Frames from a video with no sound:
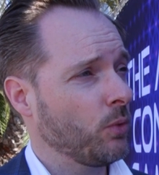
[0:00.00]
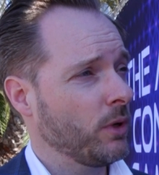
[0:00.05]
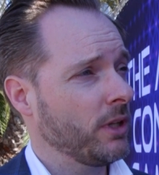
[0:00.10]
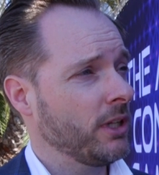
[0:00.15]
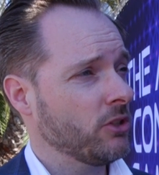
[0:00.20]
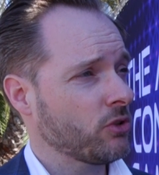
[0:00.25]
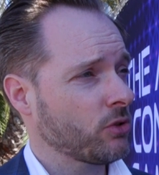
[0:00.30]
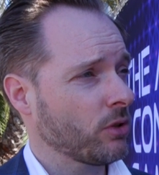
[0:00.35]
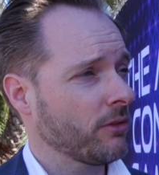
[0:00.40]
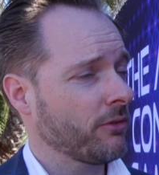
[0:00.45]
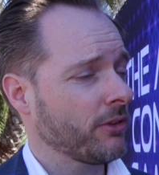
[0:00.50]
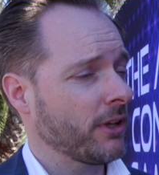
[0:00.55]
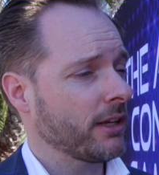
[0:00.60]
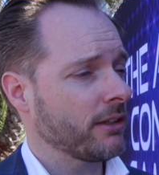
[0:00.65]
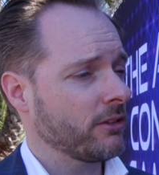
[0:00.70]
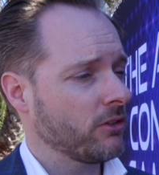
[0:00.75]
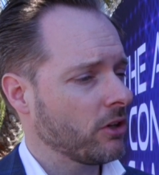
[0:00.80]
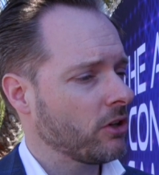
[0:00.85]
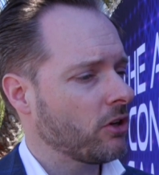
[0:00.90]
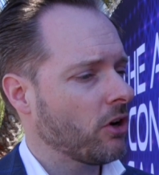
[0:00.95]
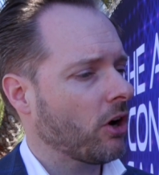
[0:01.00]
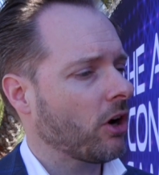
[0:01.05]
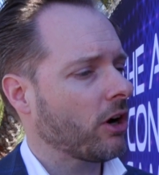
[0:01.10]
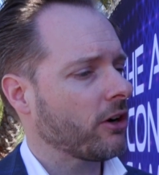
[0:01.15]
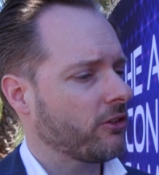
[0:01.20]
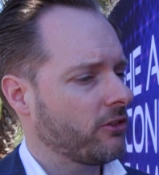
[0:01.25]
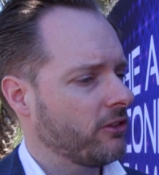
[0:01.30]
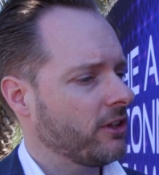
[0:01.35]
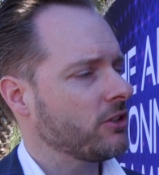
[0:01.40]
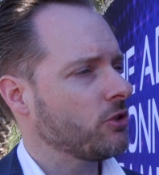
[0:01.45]
really sort of like the
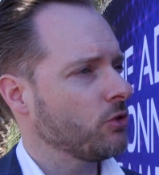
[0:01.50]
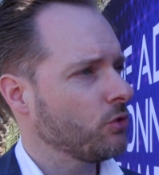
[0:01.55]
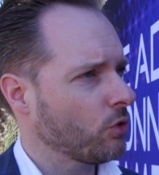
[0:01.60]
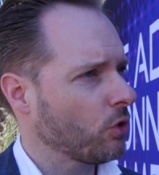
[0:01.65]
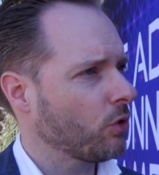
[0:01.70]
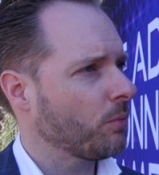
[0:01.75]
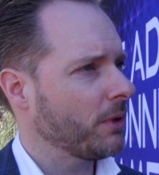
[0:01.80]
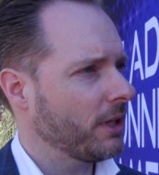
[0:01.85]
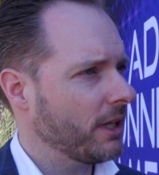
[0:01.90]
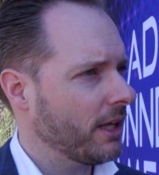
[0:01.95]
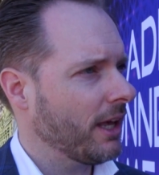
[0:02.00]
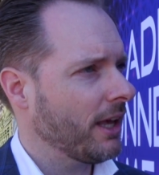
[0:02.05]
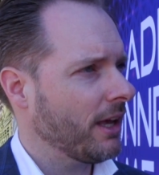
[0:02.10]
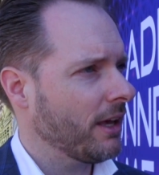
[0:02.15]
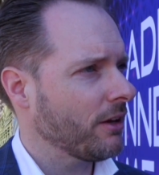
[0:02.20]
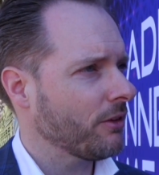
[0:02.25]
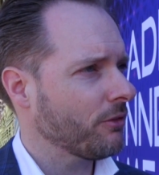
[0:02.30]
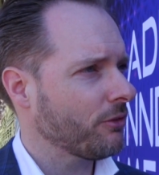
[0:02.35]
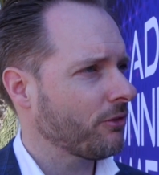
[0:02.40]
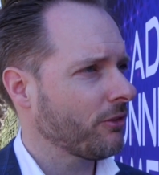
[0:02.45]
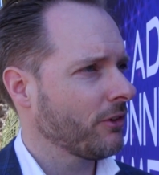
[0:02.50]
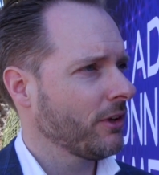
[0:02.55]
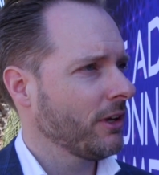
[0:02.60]
guard that you normally have.